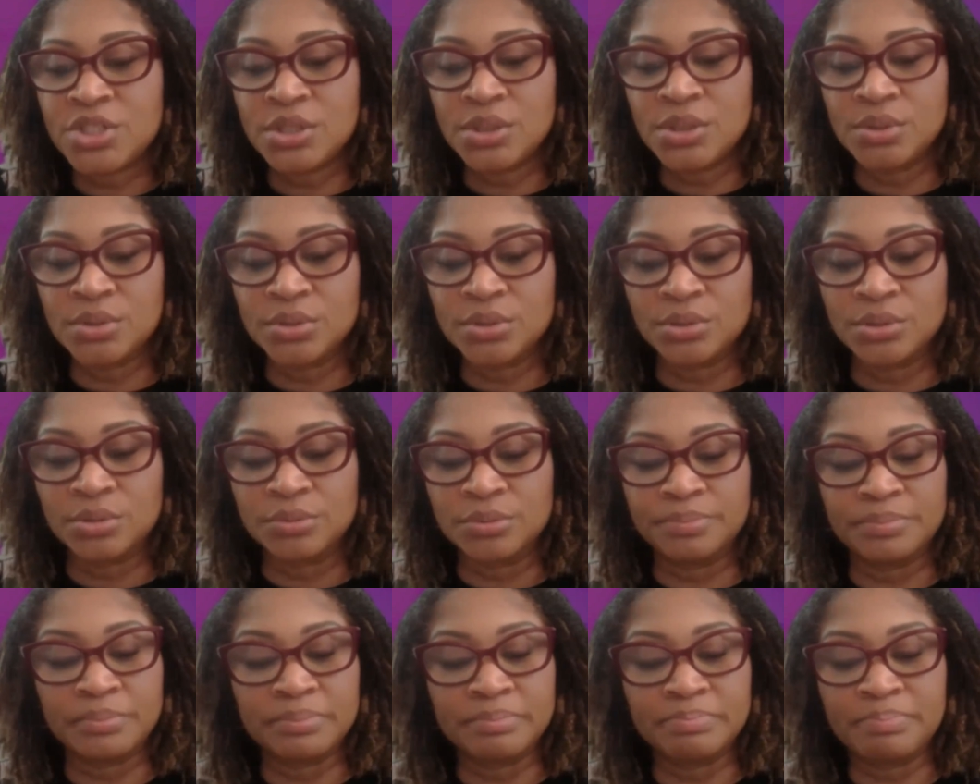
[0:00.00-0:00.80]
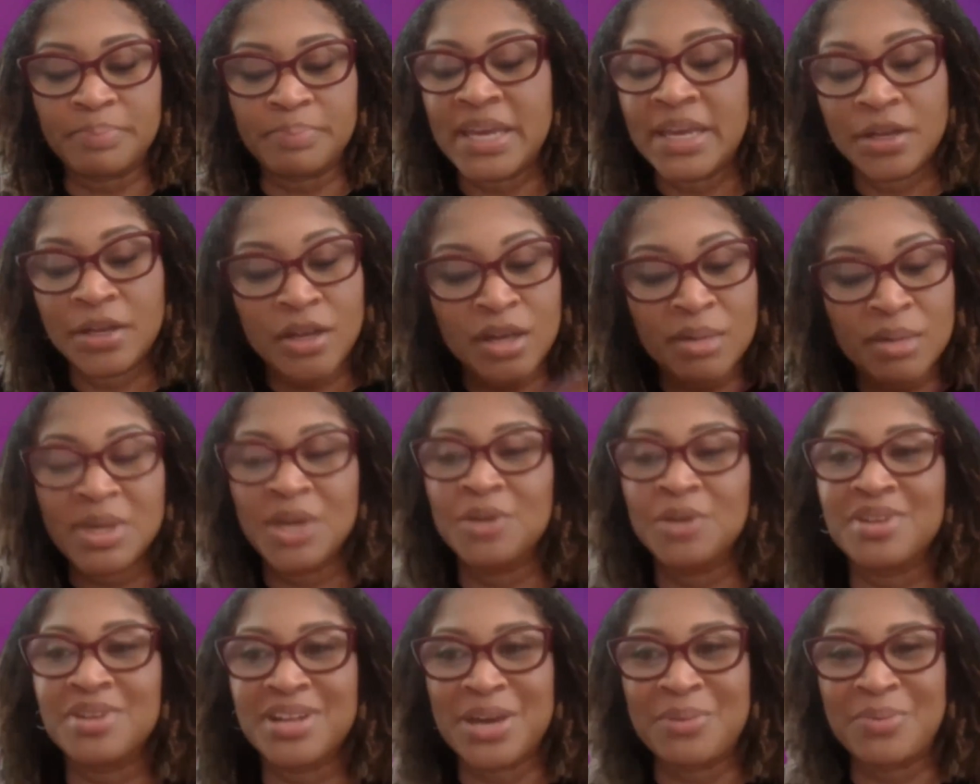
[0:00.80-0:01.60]
to be in
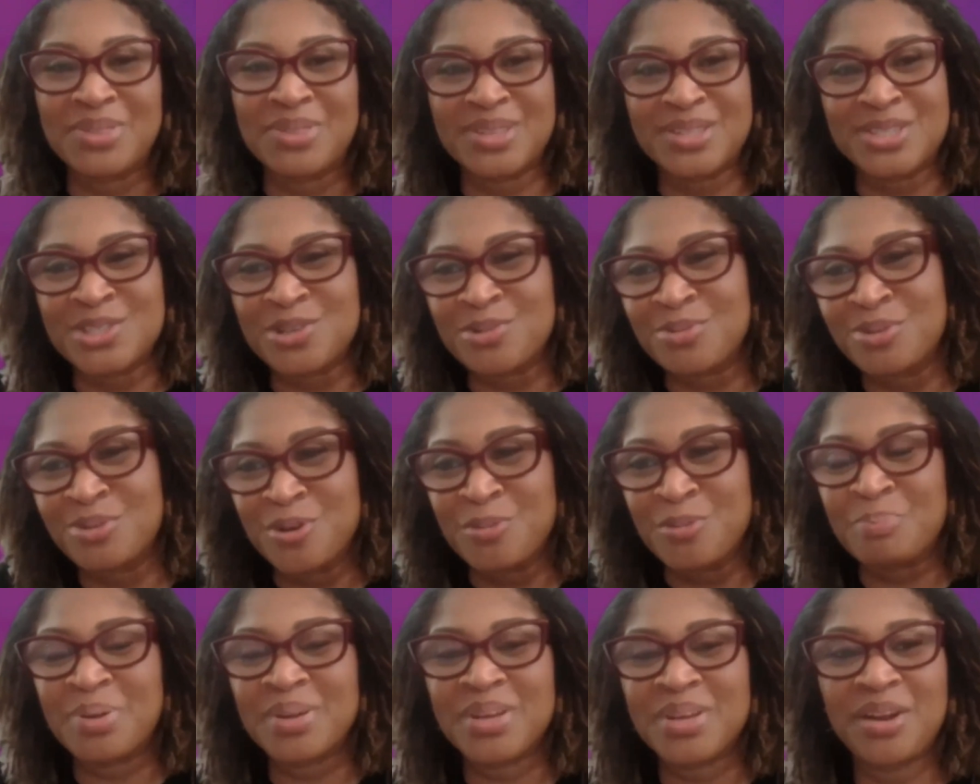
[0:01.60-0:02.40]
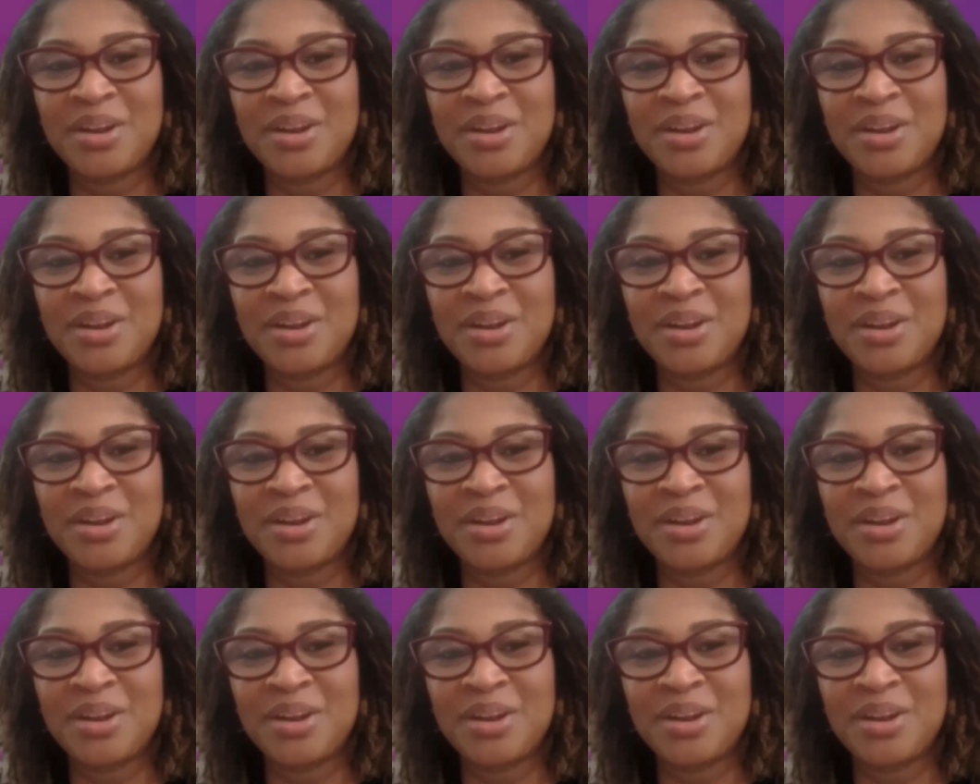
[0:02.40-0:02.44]
community with this group,